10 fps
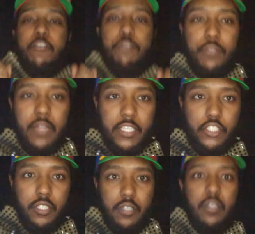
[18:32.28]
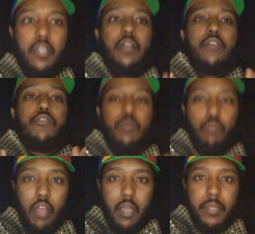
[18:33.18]
inflation from
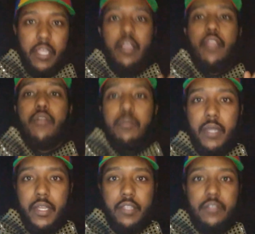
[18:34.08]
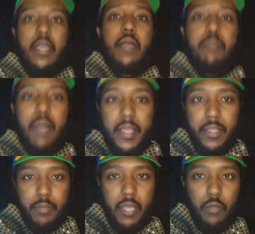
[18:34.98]
robbing their money's
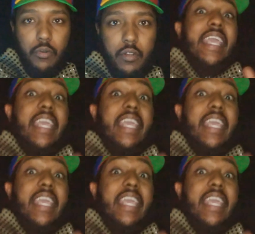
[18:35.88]
buying power.